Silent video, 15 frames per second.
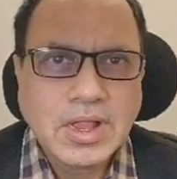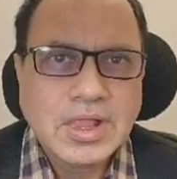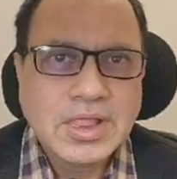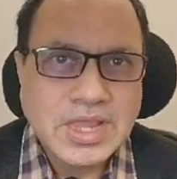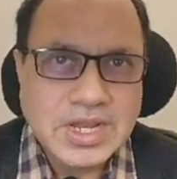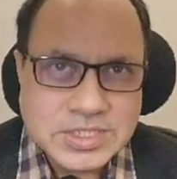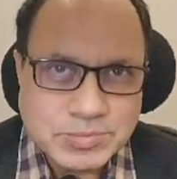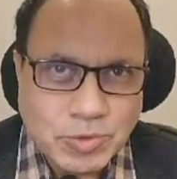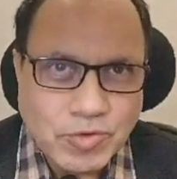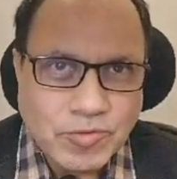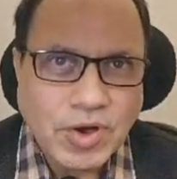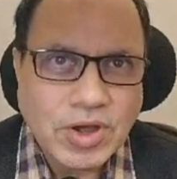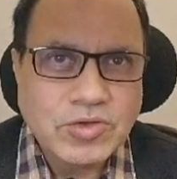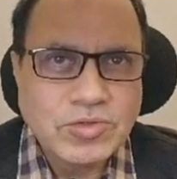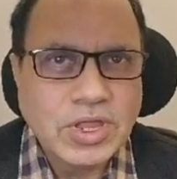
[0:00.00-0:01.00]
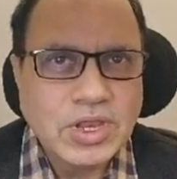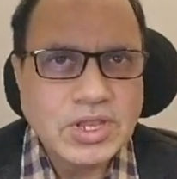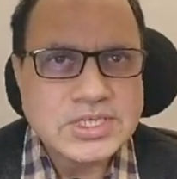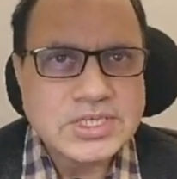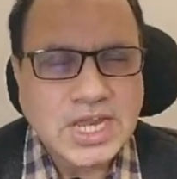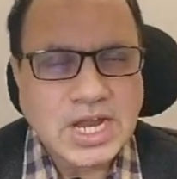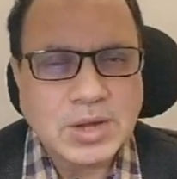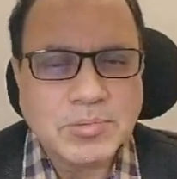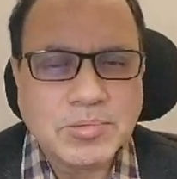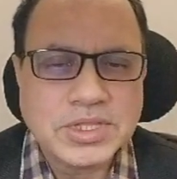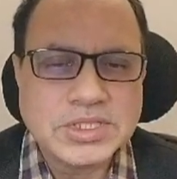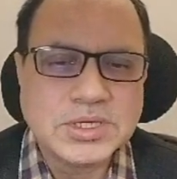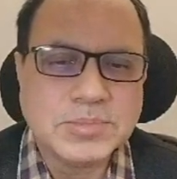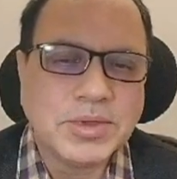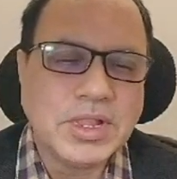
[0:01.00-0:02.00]
Let's move on to the second
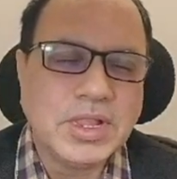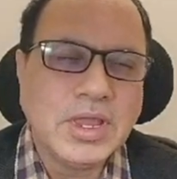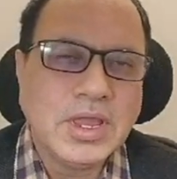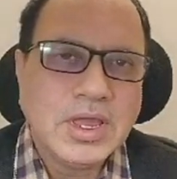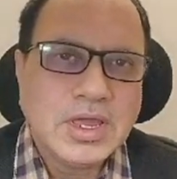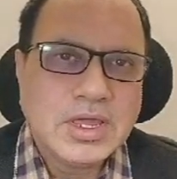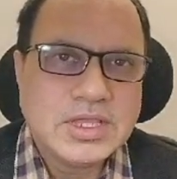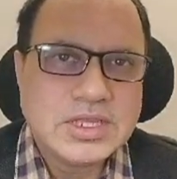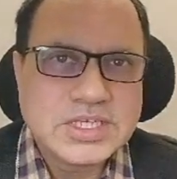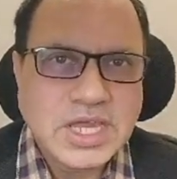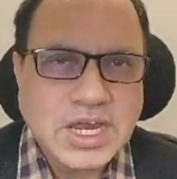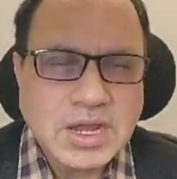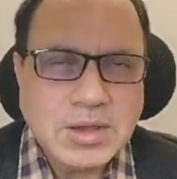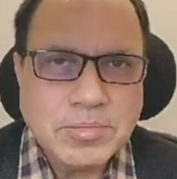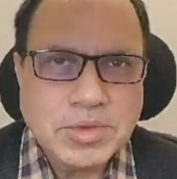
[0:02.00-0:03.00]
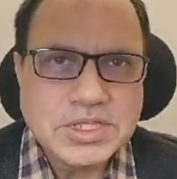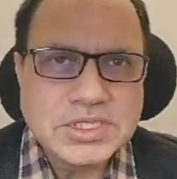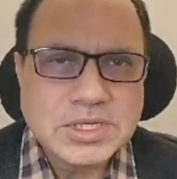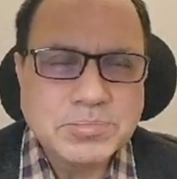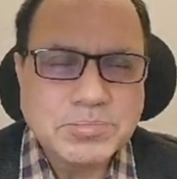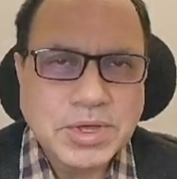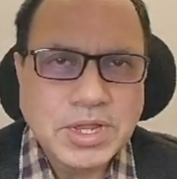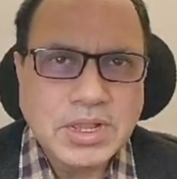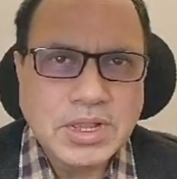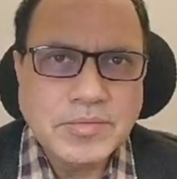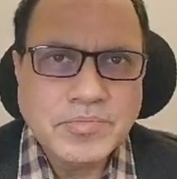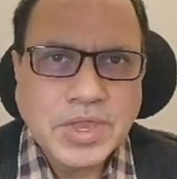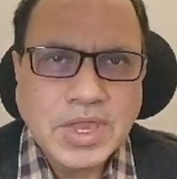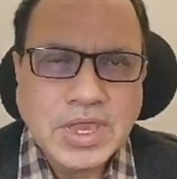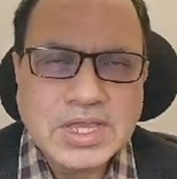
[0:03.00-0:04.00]
principle. The second principle
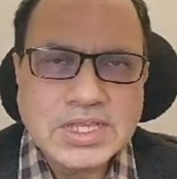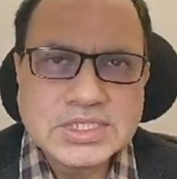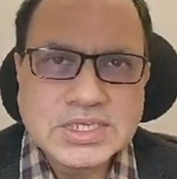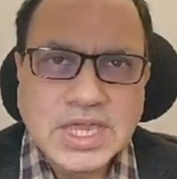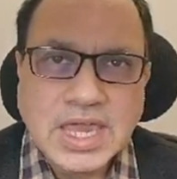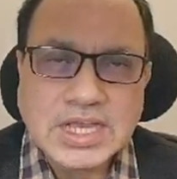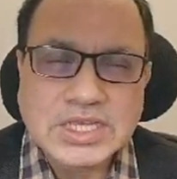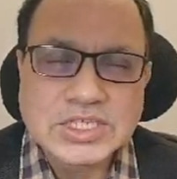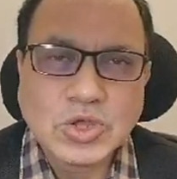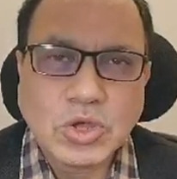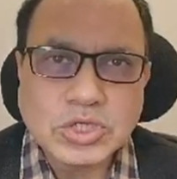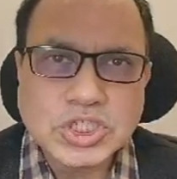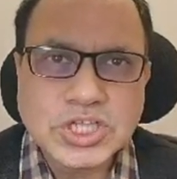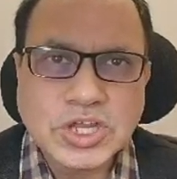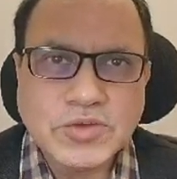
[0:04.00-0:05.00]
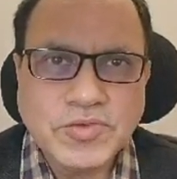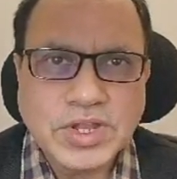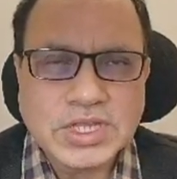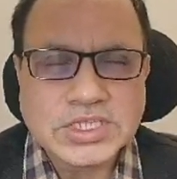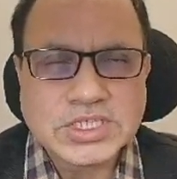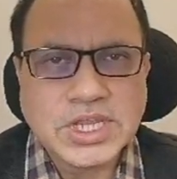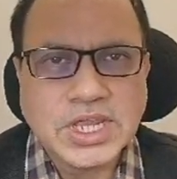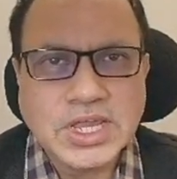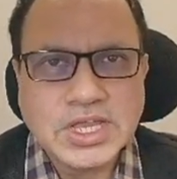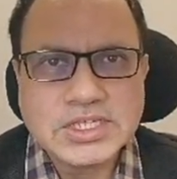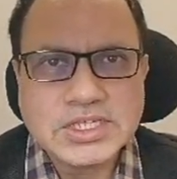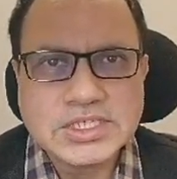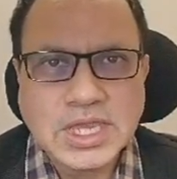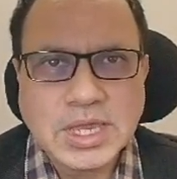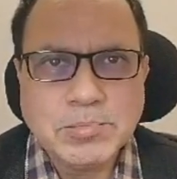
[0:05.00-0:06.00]
is exhaustive testing
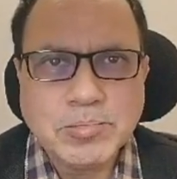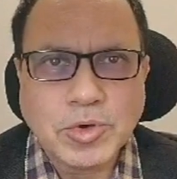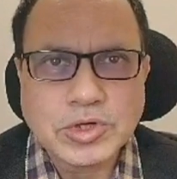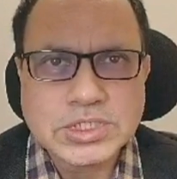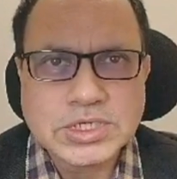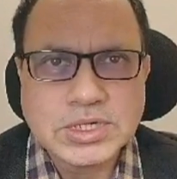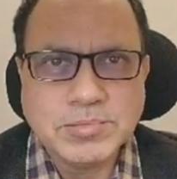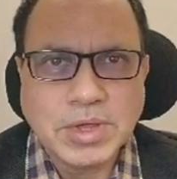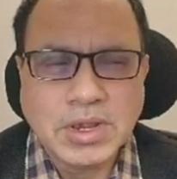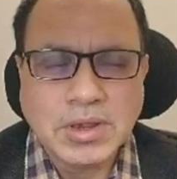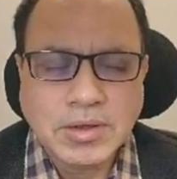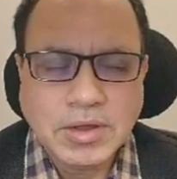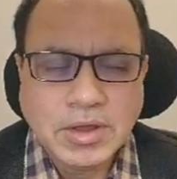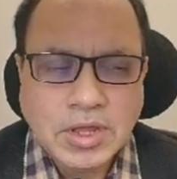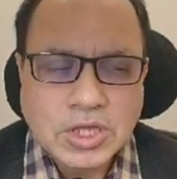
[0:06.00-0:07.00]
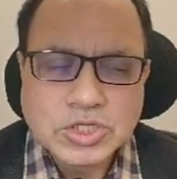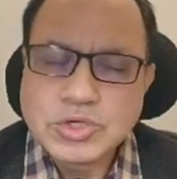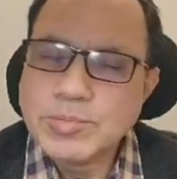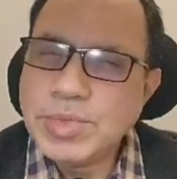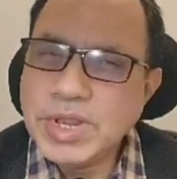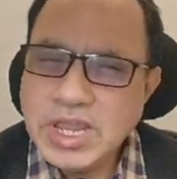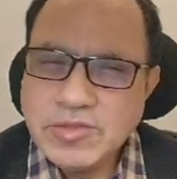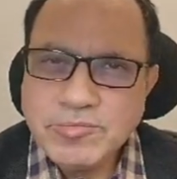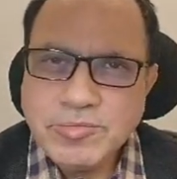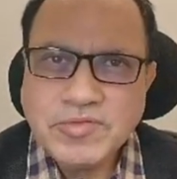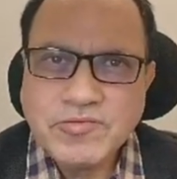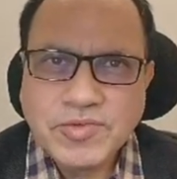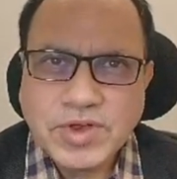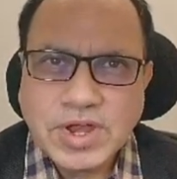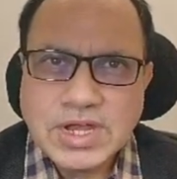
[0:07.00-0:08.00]
is impossible. So believe me,
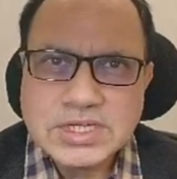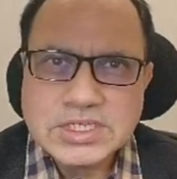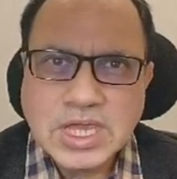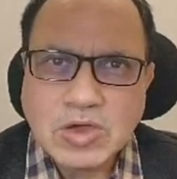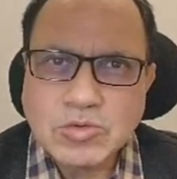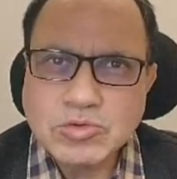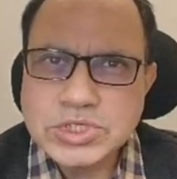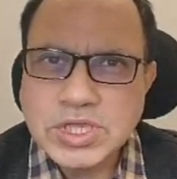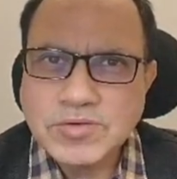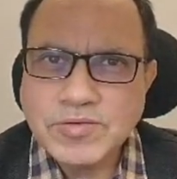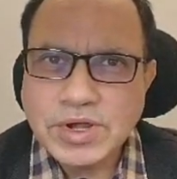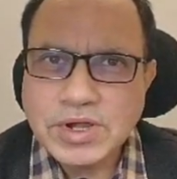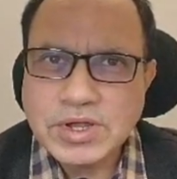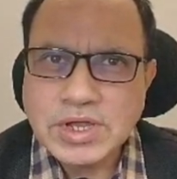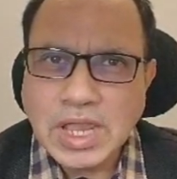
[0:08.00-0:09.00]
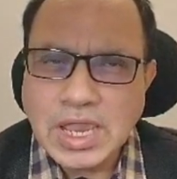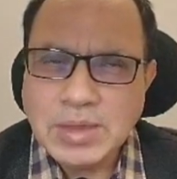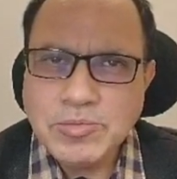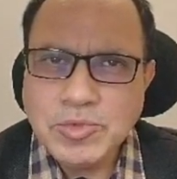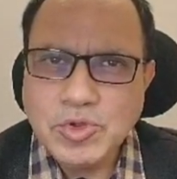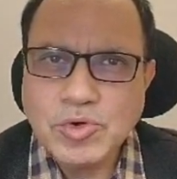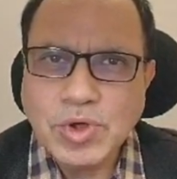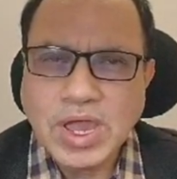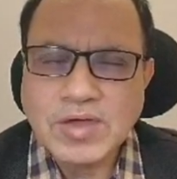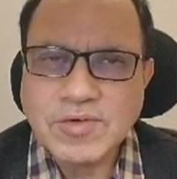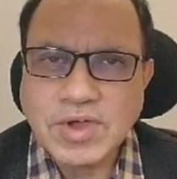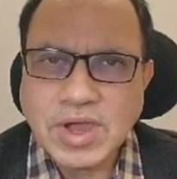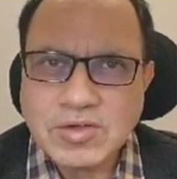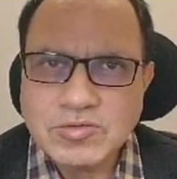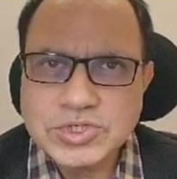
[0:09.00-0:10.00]
friends, however time you have,
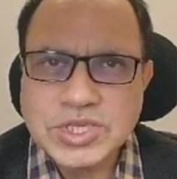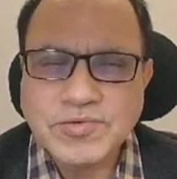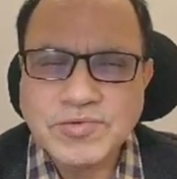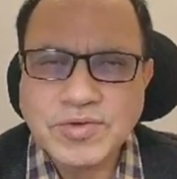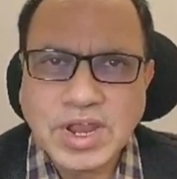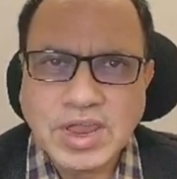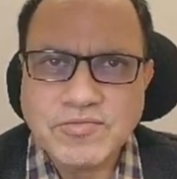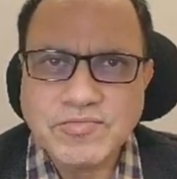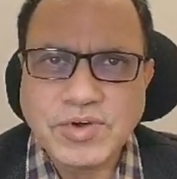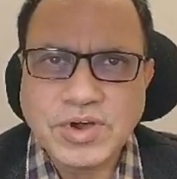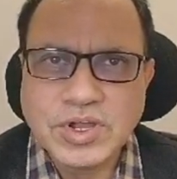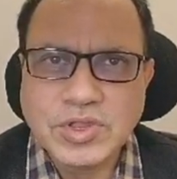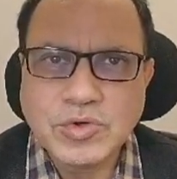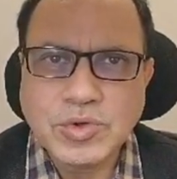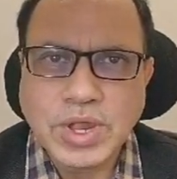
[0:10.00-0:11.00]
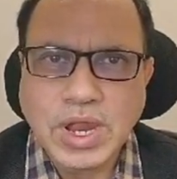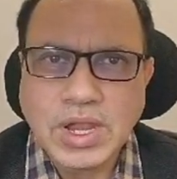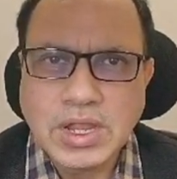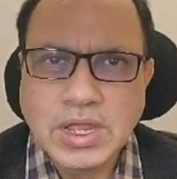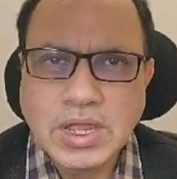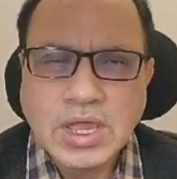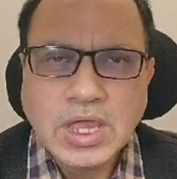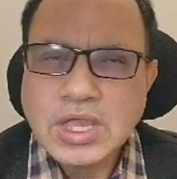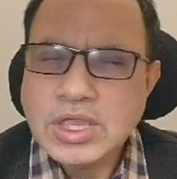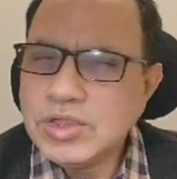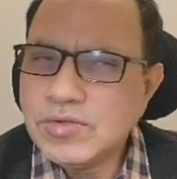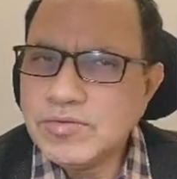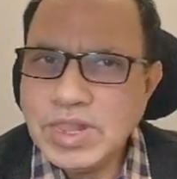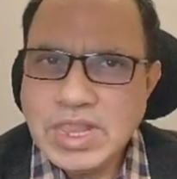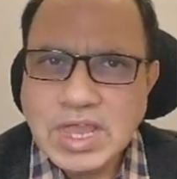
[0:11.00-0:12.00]
however effort you get,
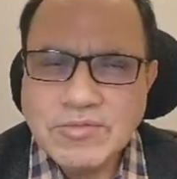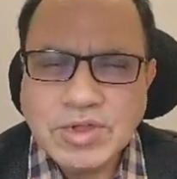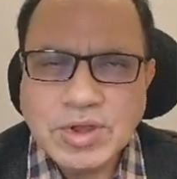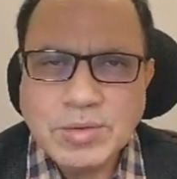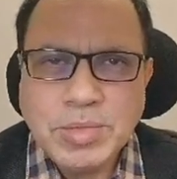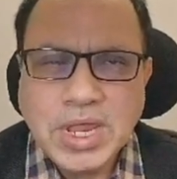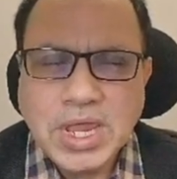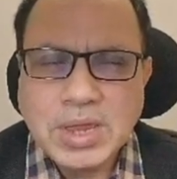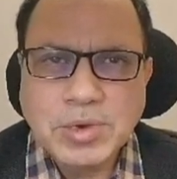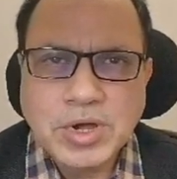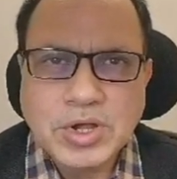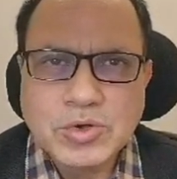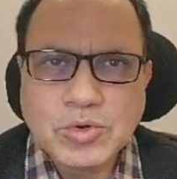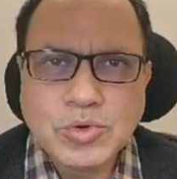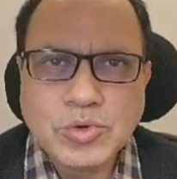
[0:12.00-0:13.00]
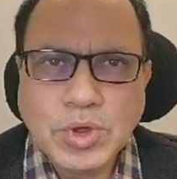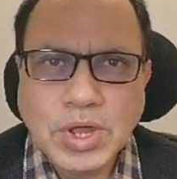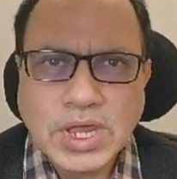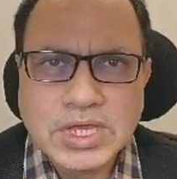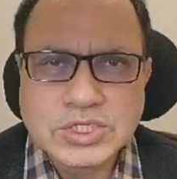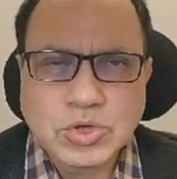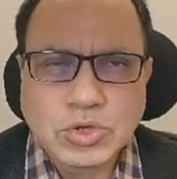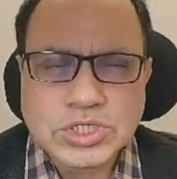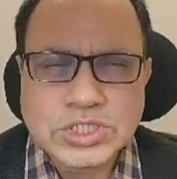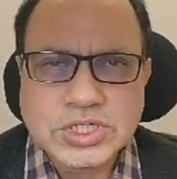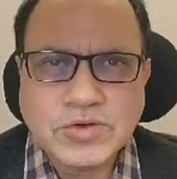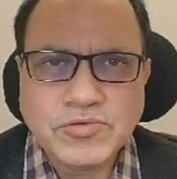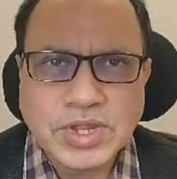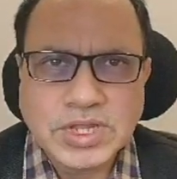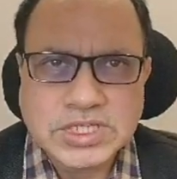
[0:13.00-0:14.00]
you will never be able to do
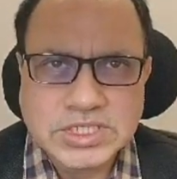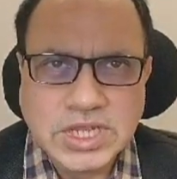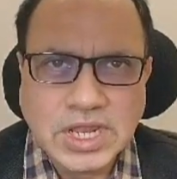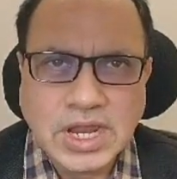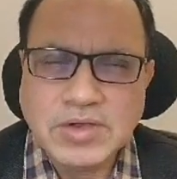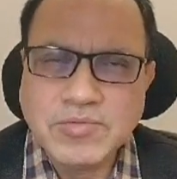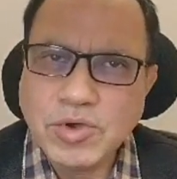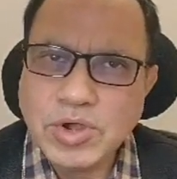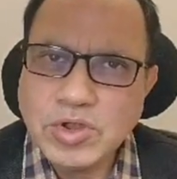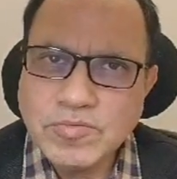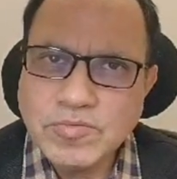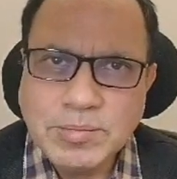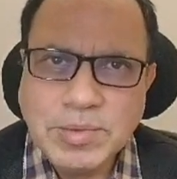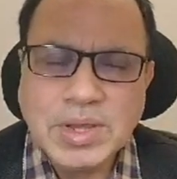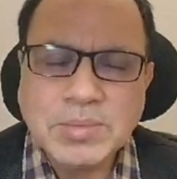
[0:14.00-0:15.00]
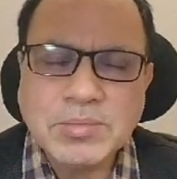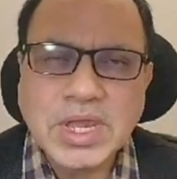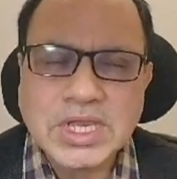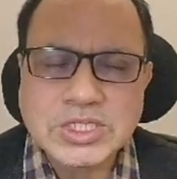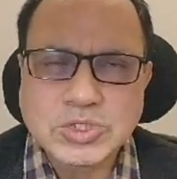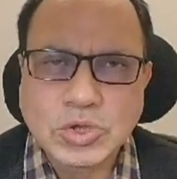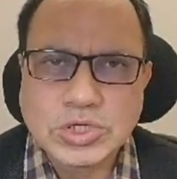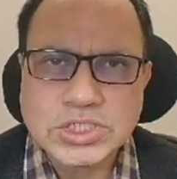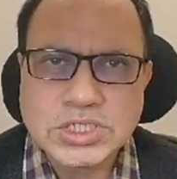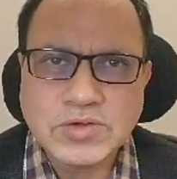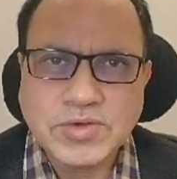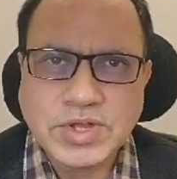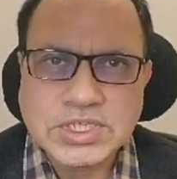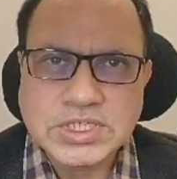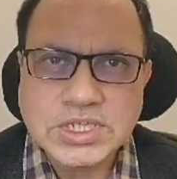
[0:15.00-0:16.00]
exhaustive testing. And what do we mean by
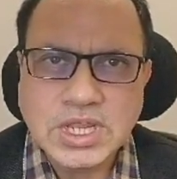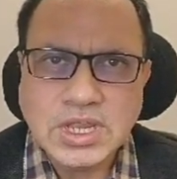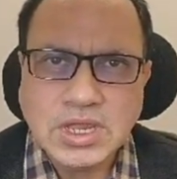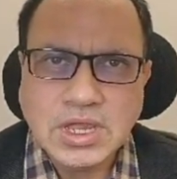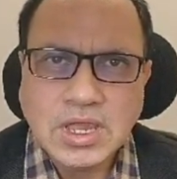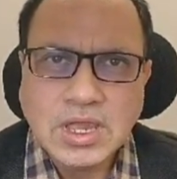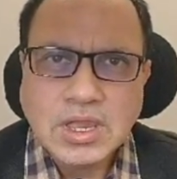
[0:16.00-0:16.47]
exhaustive testing?